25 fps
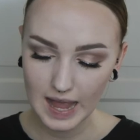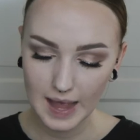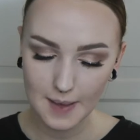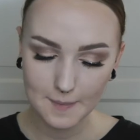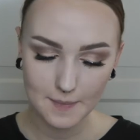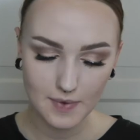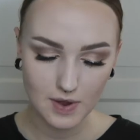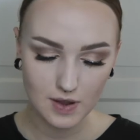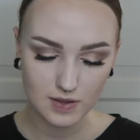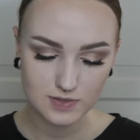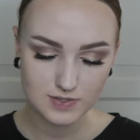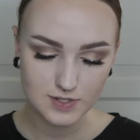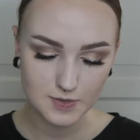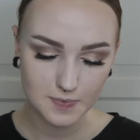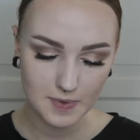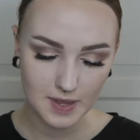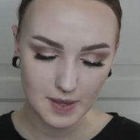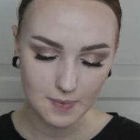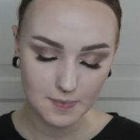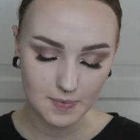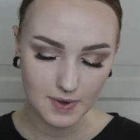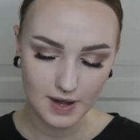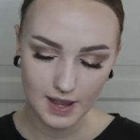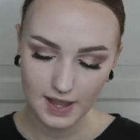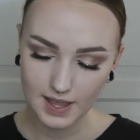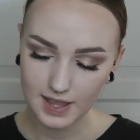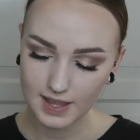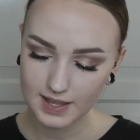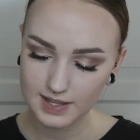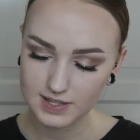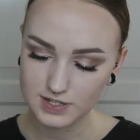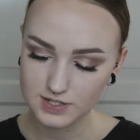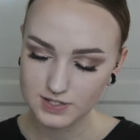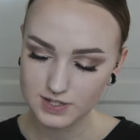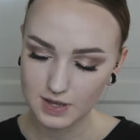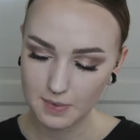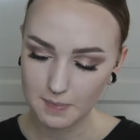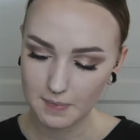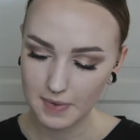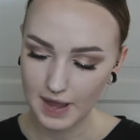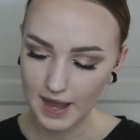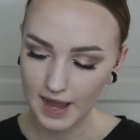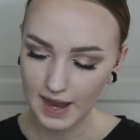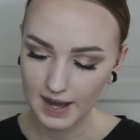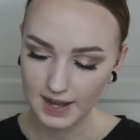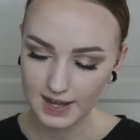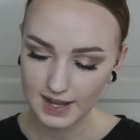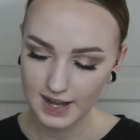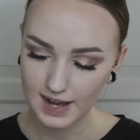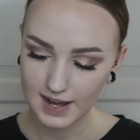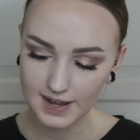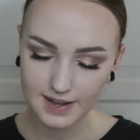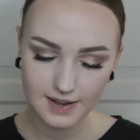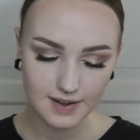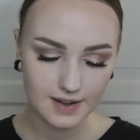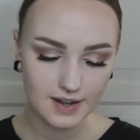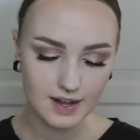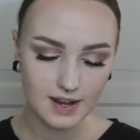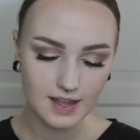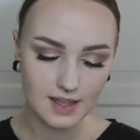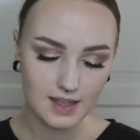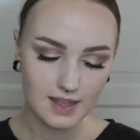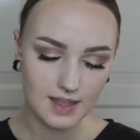I'm going to be applying some highlighter,